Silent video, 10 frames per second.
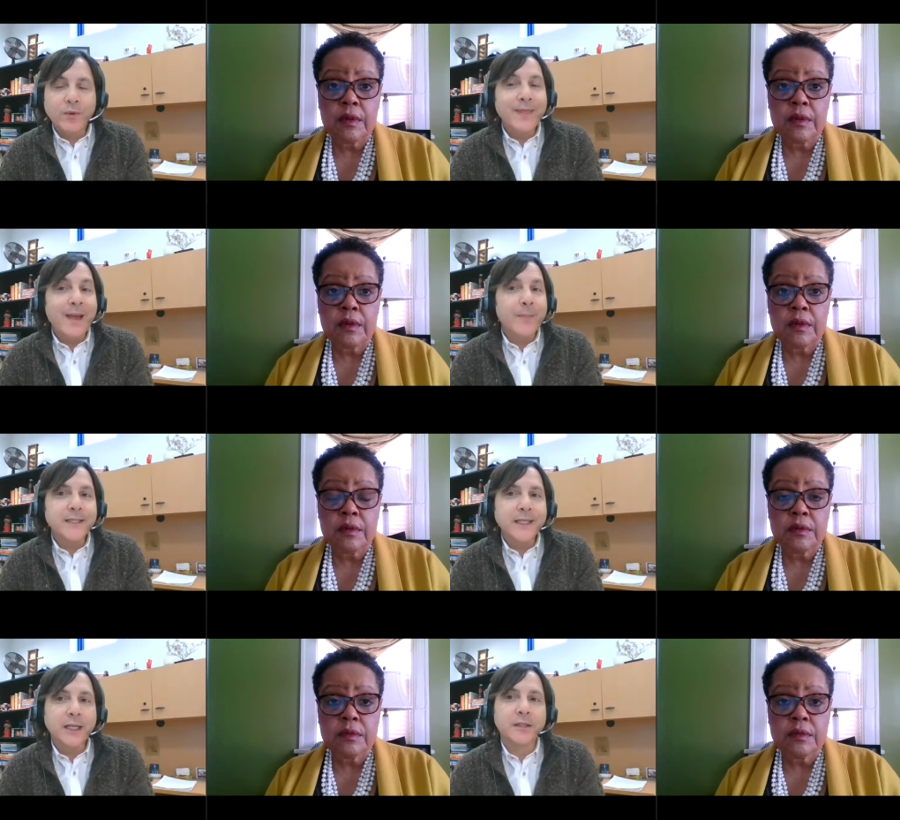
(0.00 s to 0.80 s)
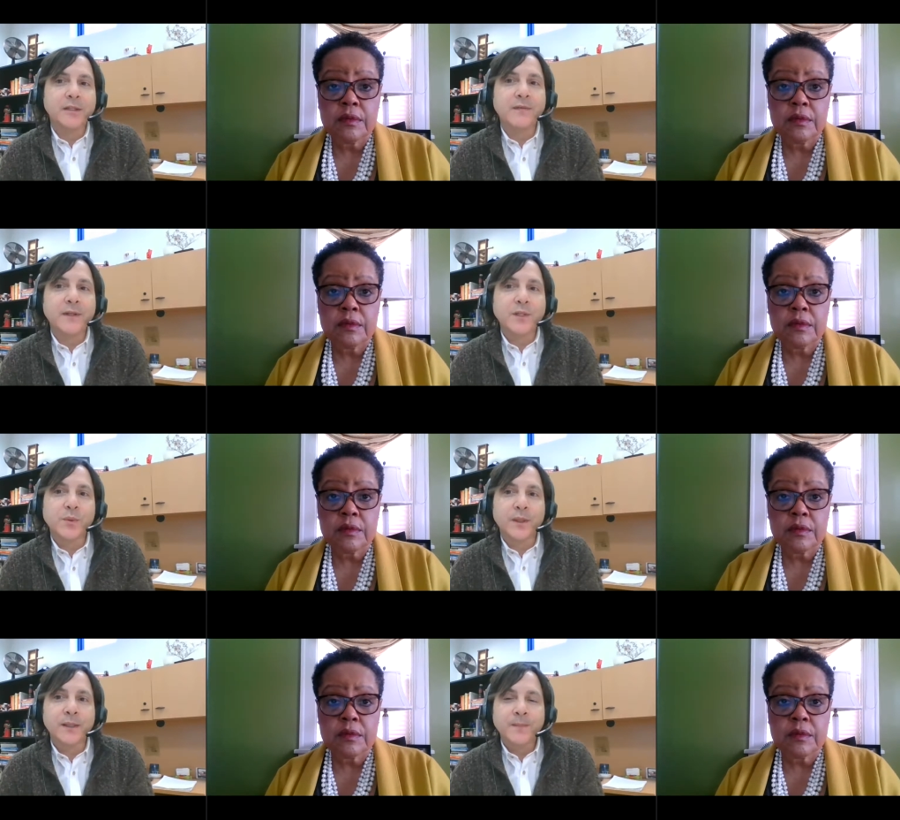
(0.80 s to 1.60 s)
Speaker 1: with that particular
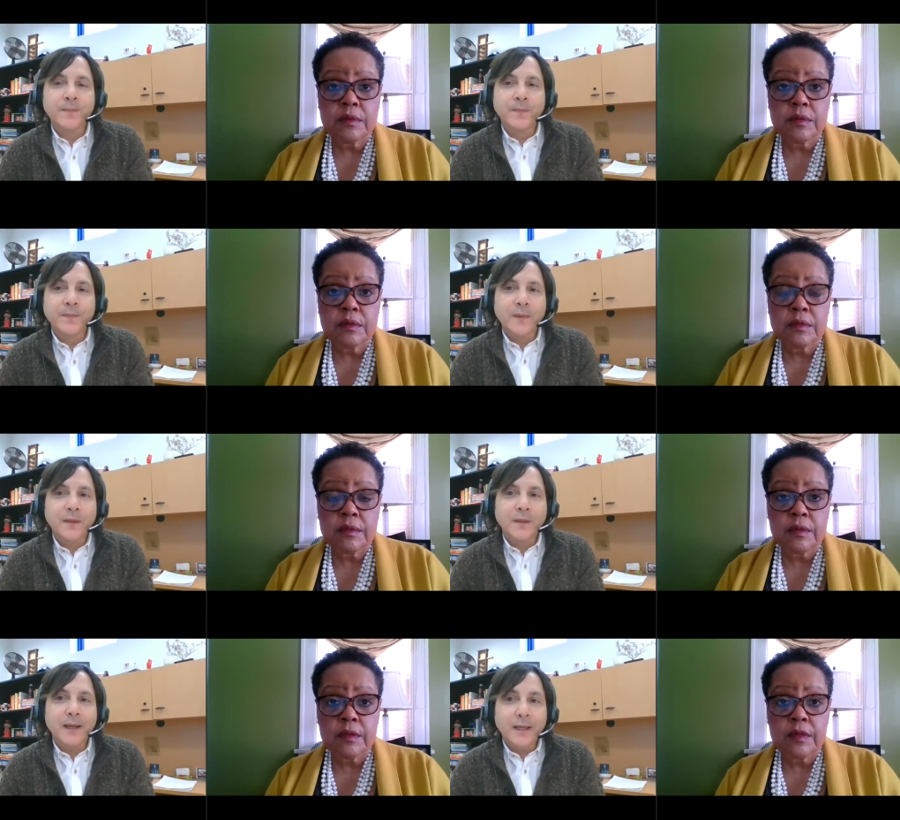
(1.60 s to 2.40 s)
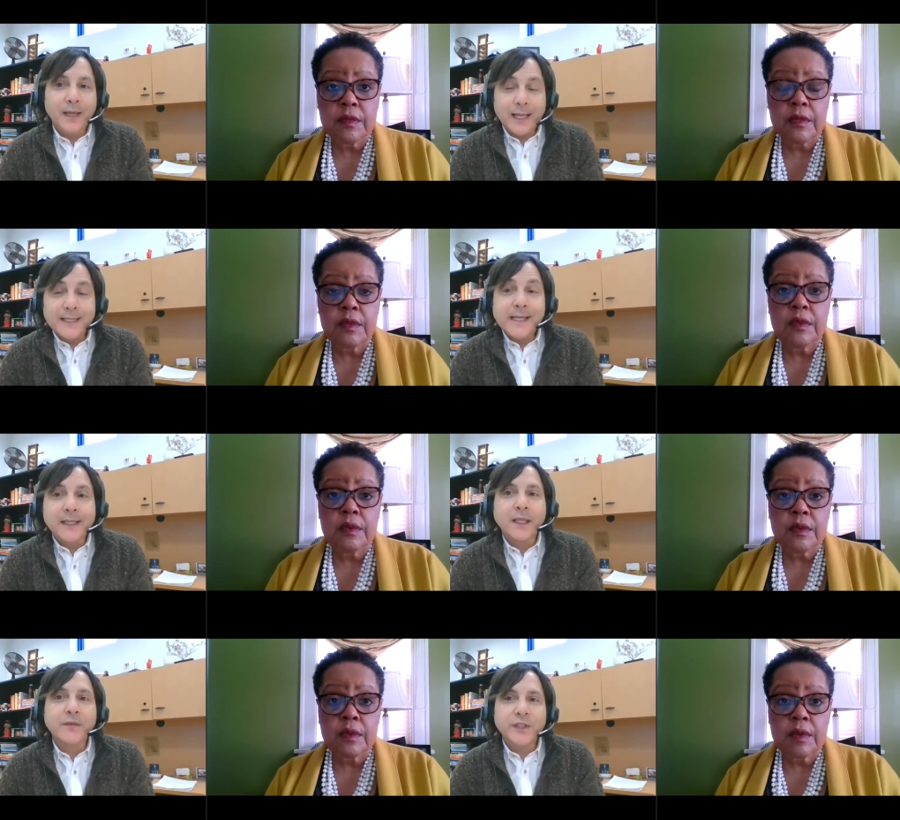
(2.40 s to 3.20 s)
individual,
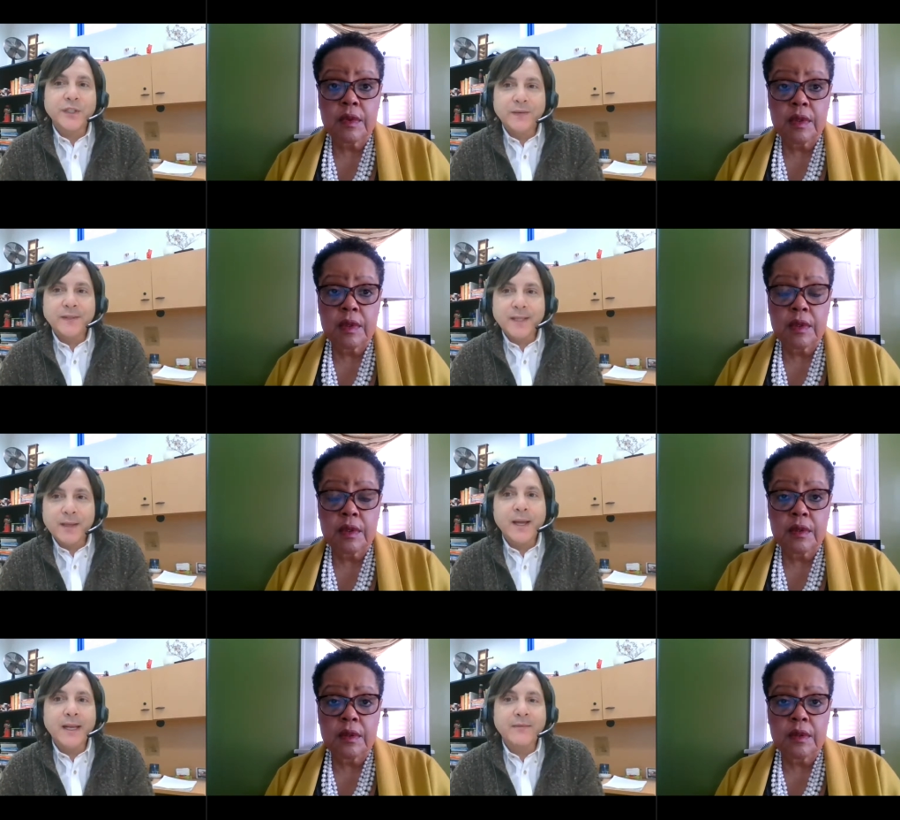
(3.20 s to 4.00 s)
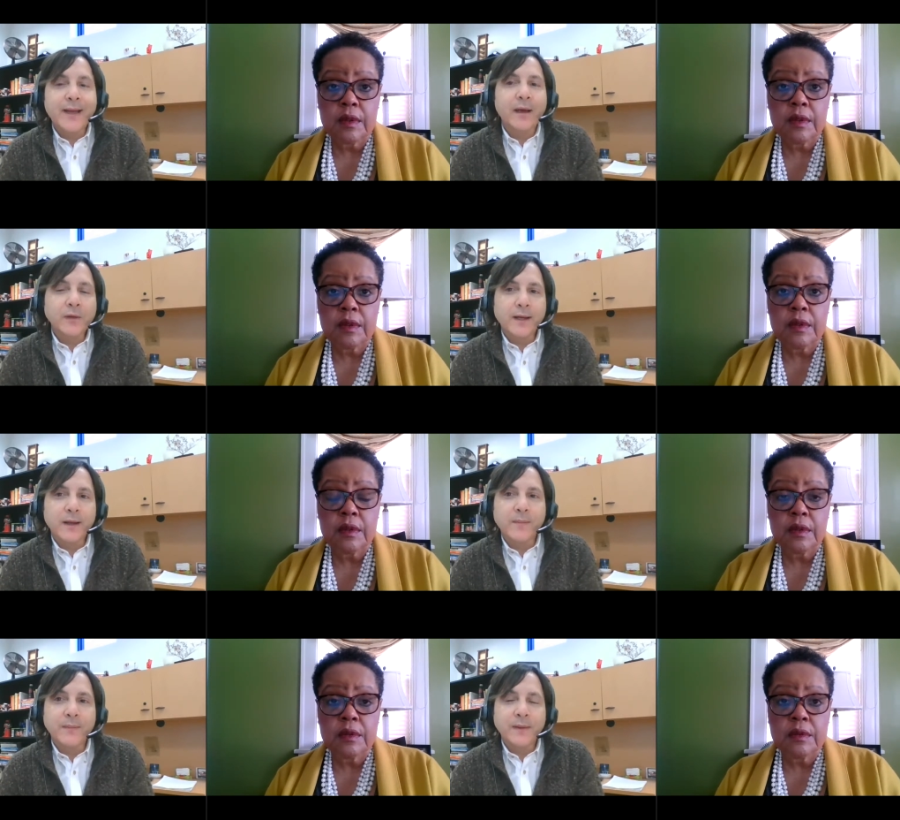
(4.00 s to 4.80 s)
ideally you've achieved some kind of
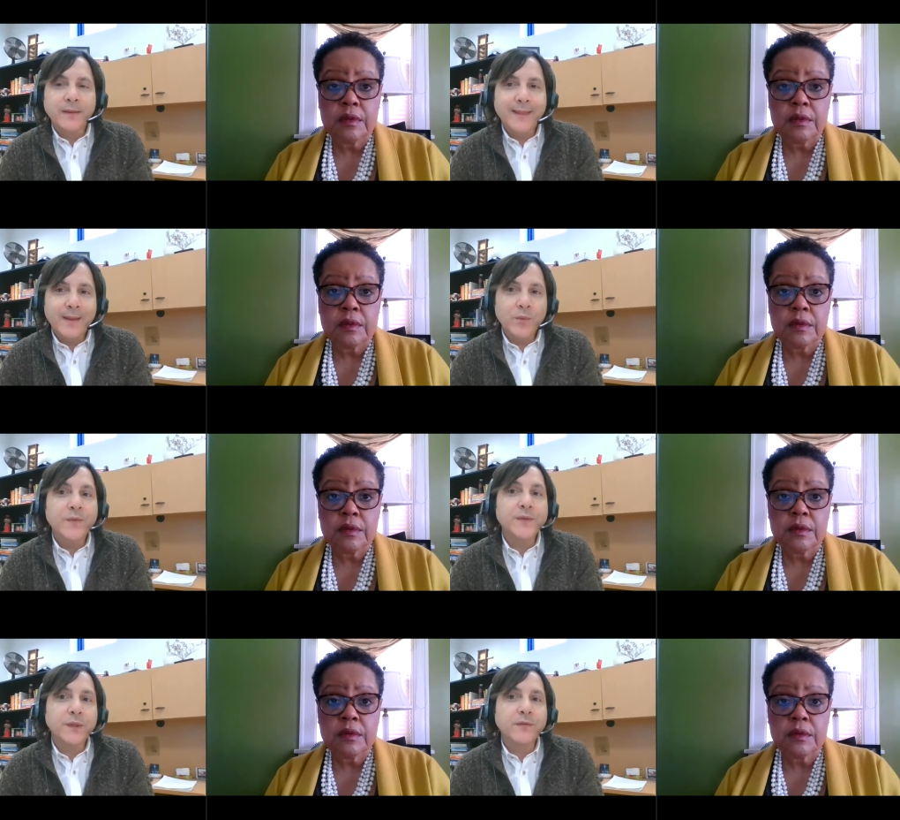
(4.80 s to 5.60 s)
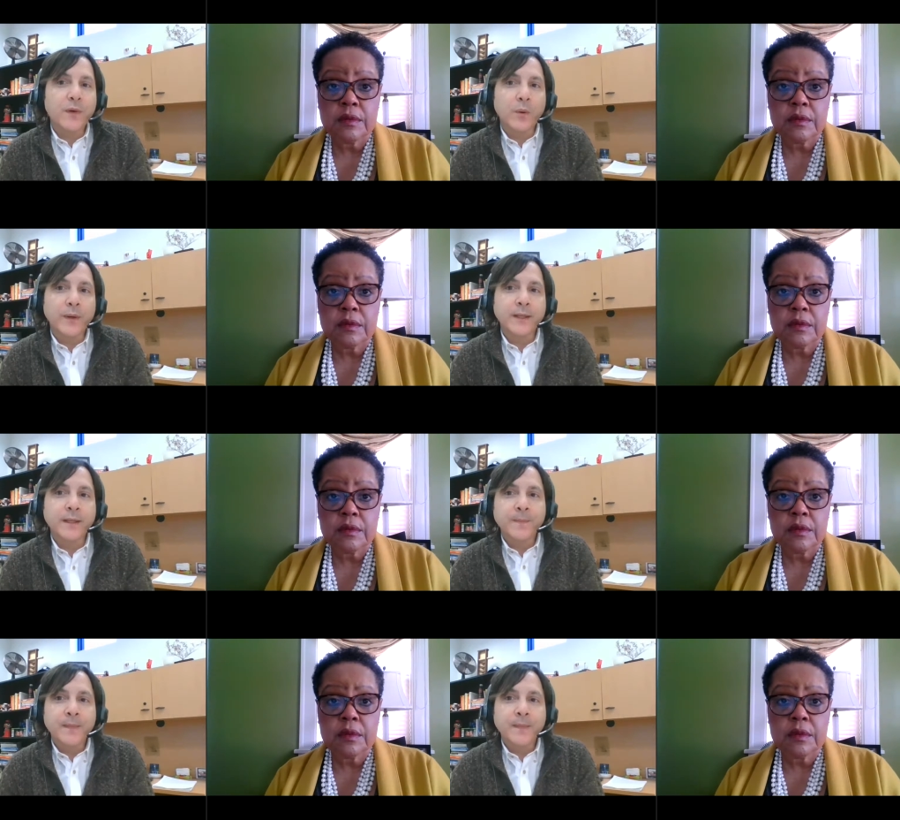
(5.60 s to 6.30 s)
outcome that moves you forward.